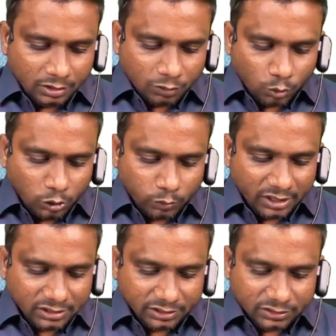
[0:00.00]

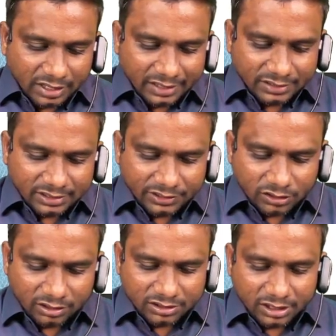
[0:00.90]
126. Assets are
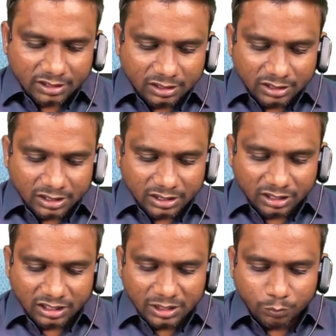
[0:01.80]
generally
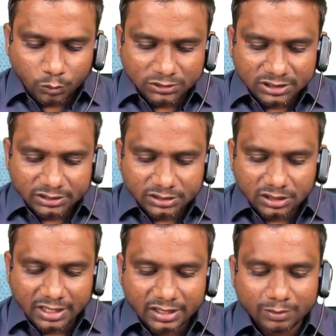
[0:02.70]
repossessed
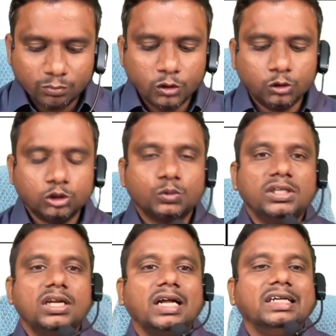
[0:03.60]
at a mutual
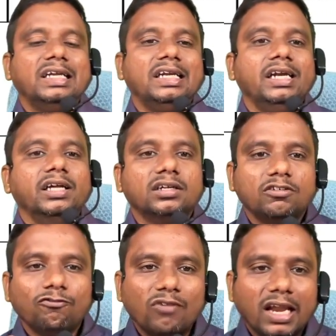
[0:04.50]
agreed
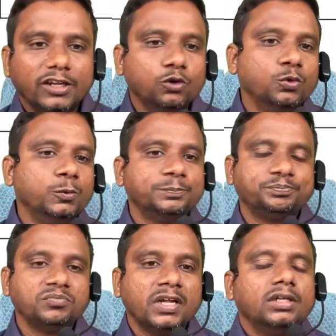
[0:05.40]
value.
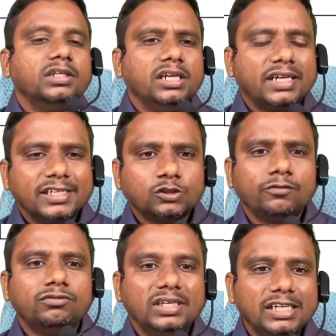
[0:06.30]
In case of
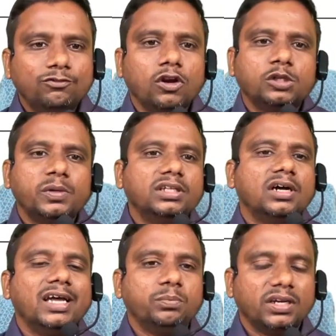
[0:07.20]
default by the
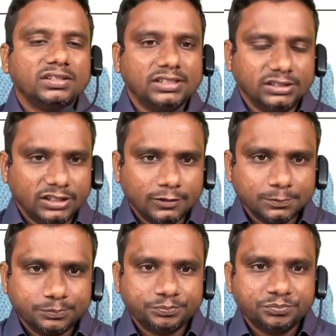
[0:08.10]
hire purchaser,
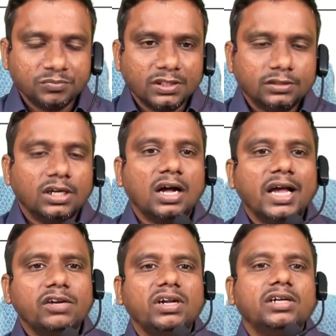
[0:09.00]
the hire
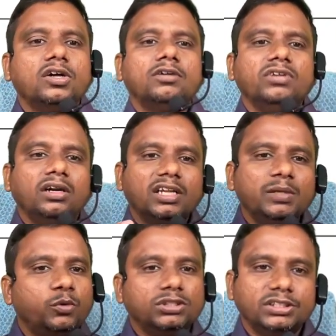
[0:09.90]
vendor will
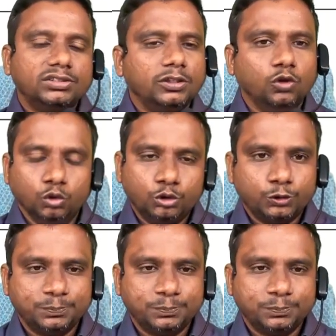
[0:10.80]
repossess the goods.